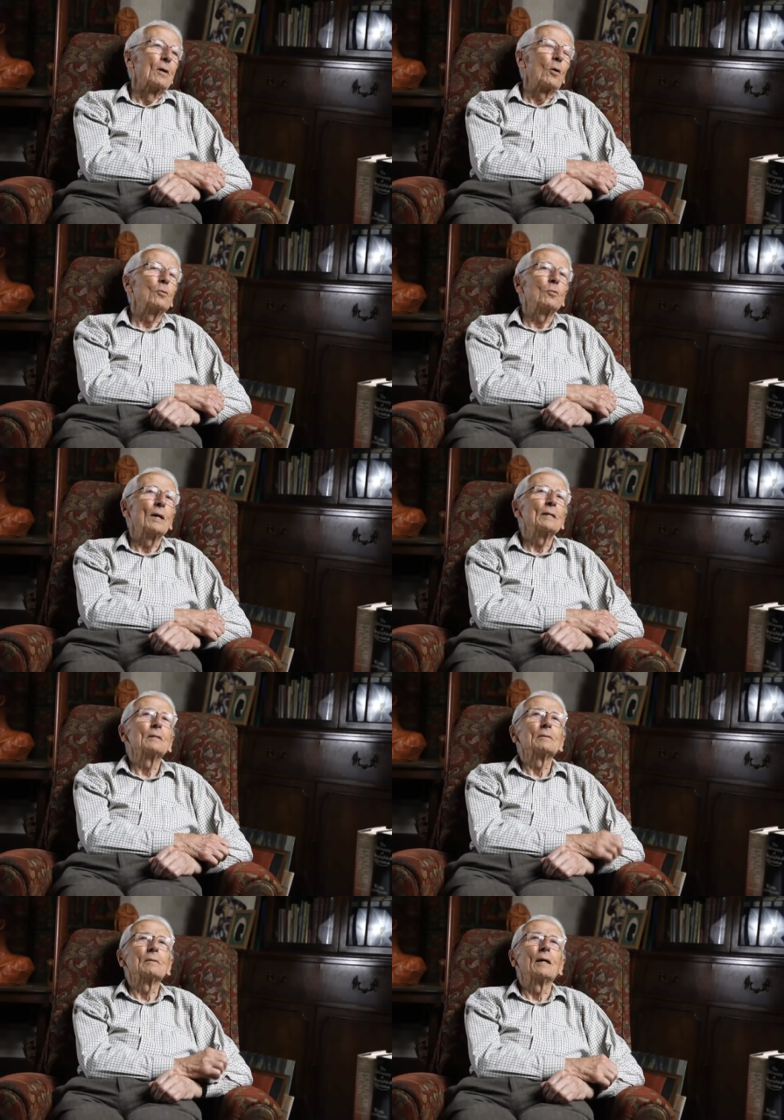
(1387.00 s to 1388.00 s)
Oh
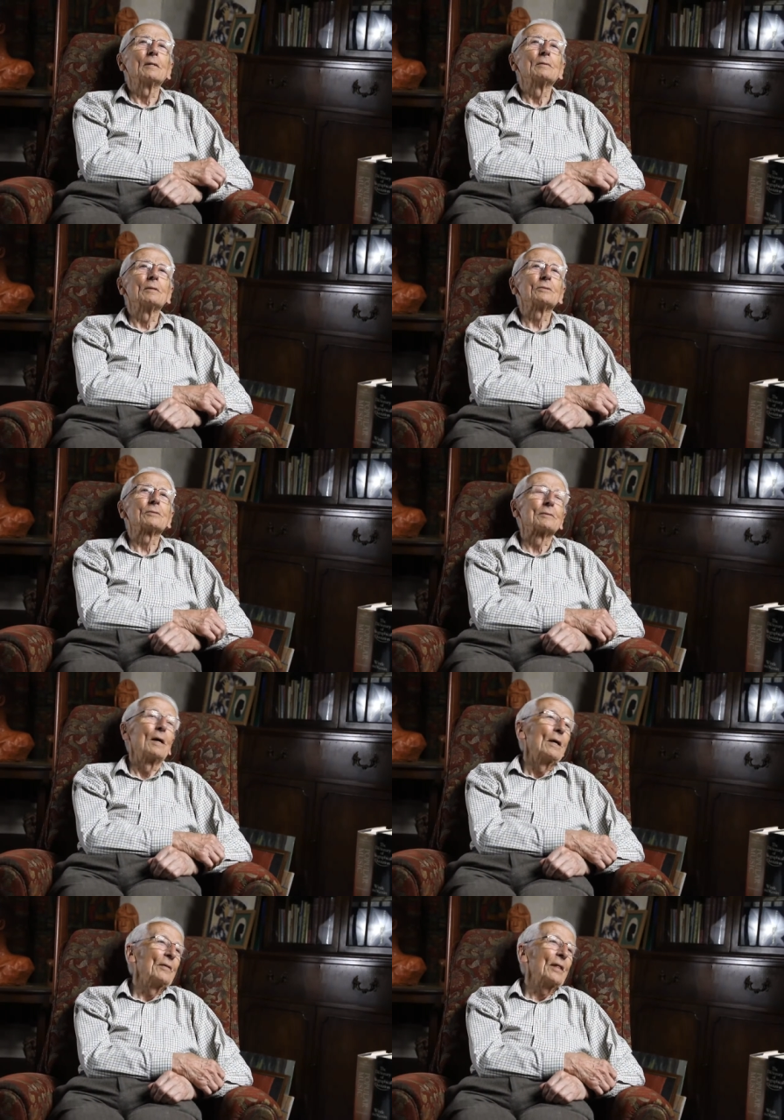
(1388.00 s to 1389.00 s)
well, yeah, uh, that's
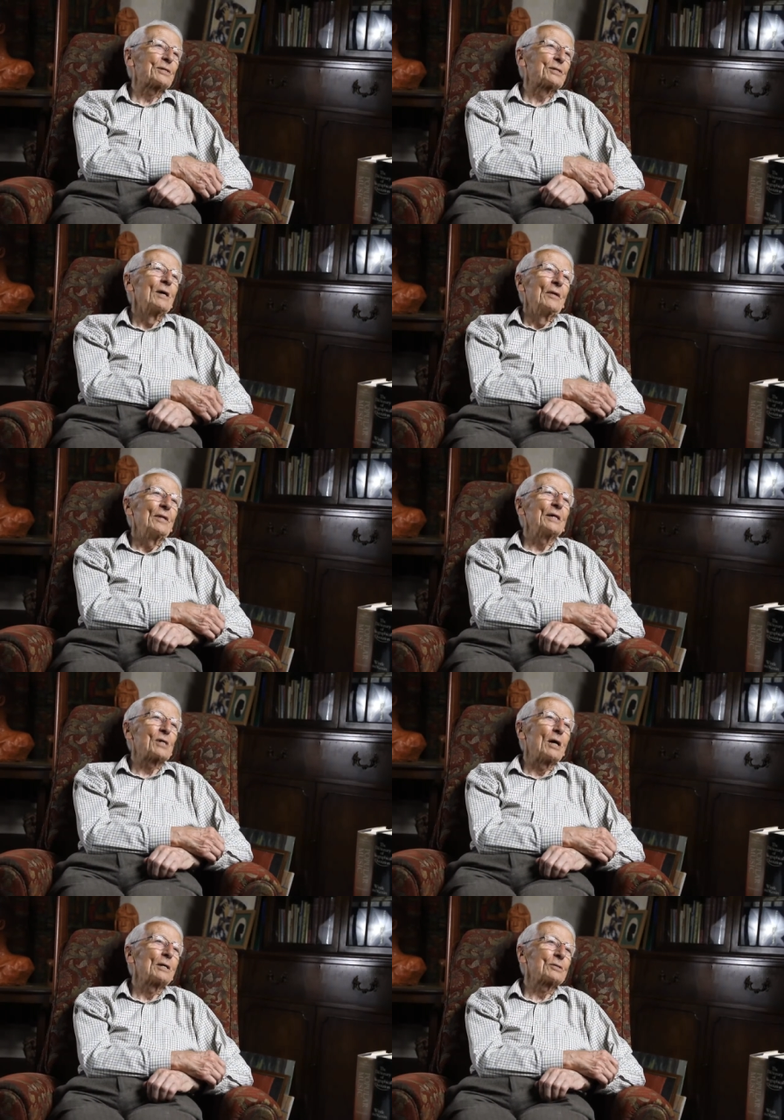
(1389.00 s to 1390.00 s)
that's, that's hard